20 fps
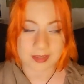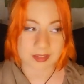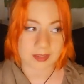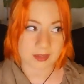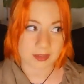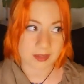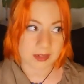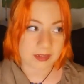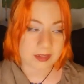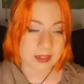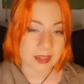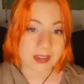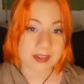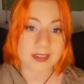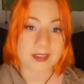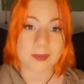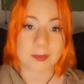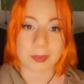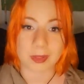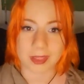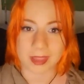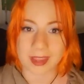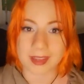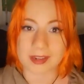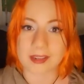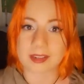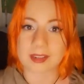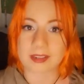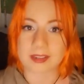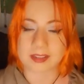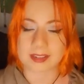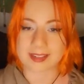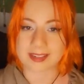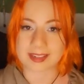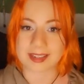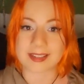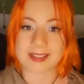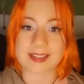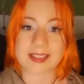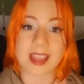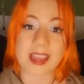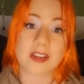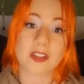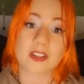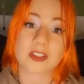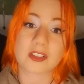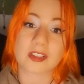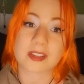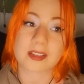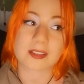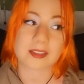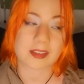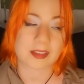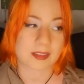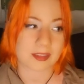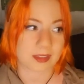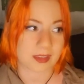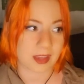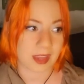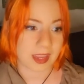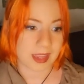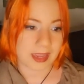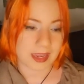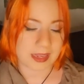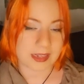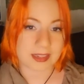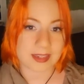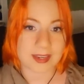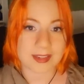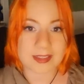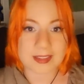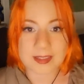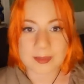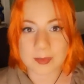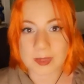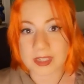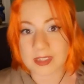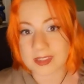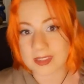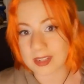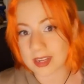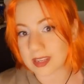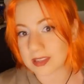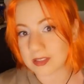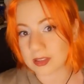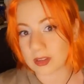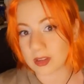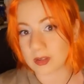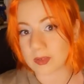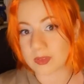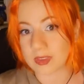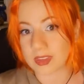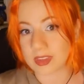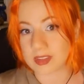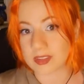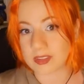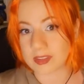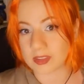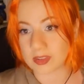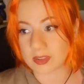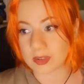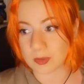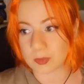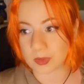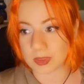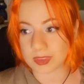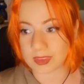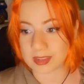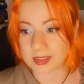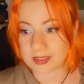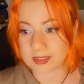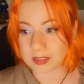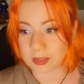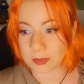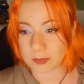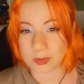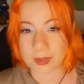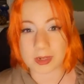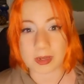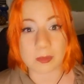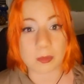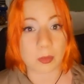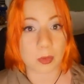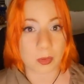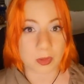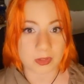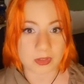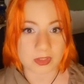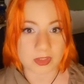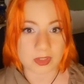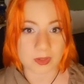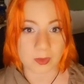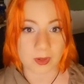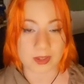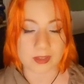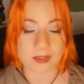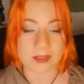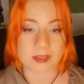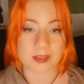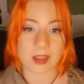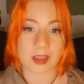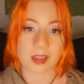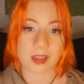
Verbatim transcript: It is an intense planet, it's intense energies, it's intense because it has a lot of things to do with things that are very important to us.